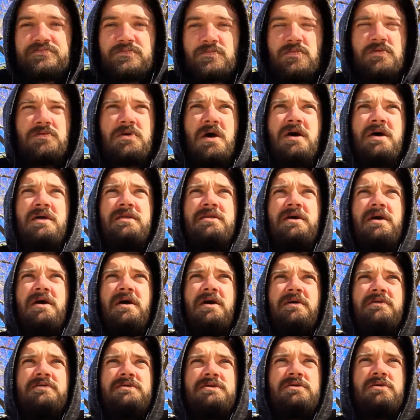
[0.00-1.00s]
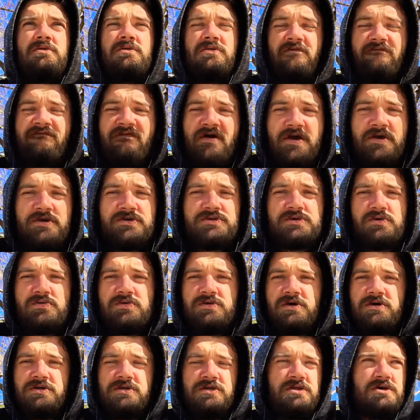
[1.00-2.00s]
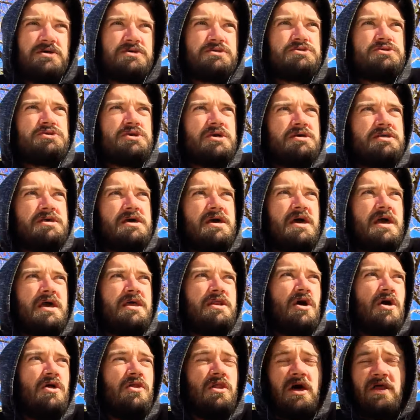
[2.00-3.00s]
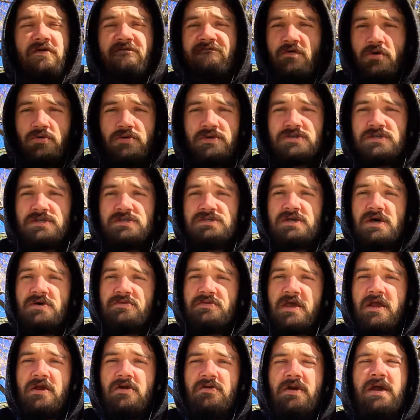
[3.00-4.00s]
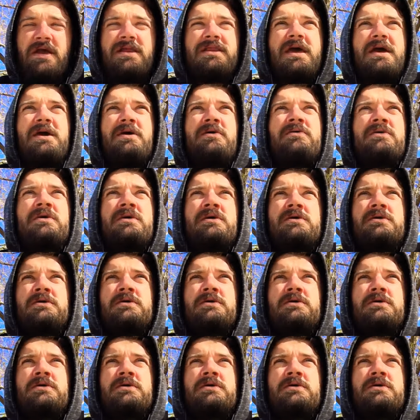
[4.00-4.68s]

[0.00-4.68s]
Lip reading: We've got, the fires going on in Australia, and a lot of focus is on there right now.